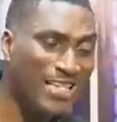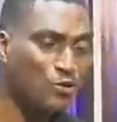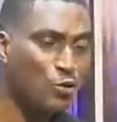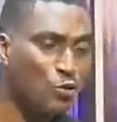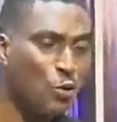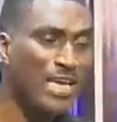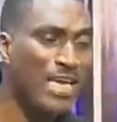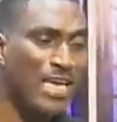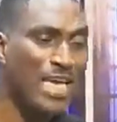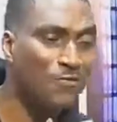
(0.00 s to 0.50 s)
is
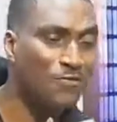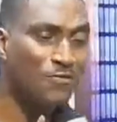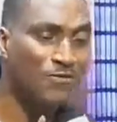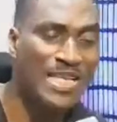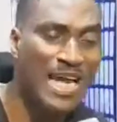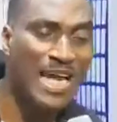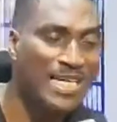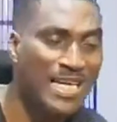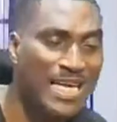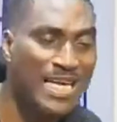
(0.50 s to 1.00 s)
to give
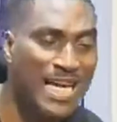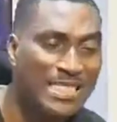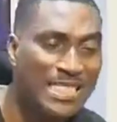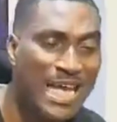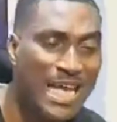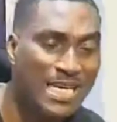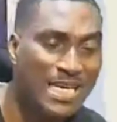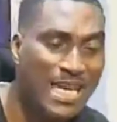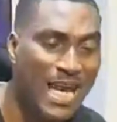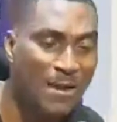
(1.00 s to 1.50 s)

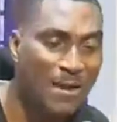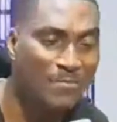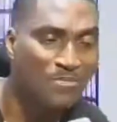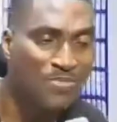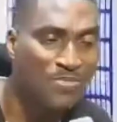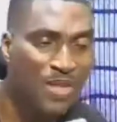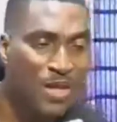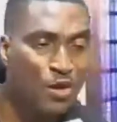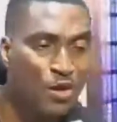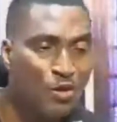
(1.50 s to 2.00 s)
dedicatedly,
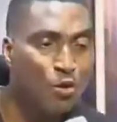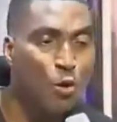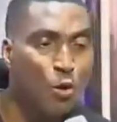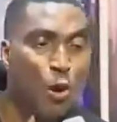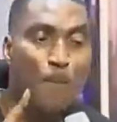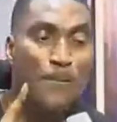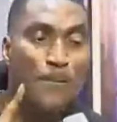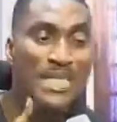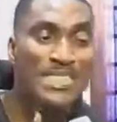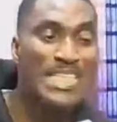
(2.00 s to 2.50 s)

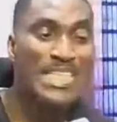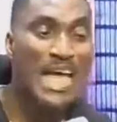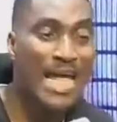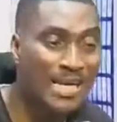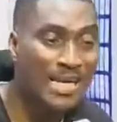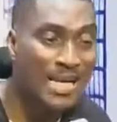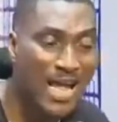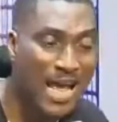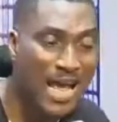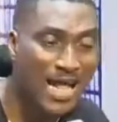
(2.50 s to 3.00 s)

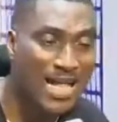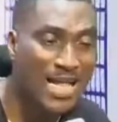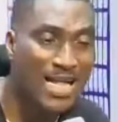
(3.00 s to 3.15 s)
committedly,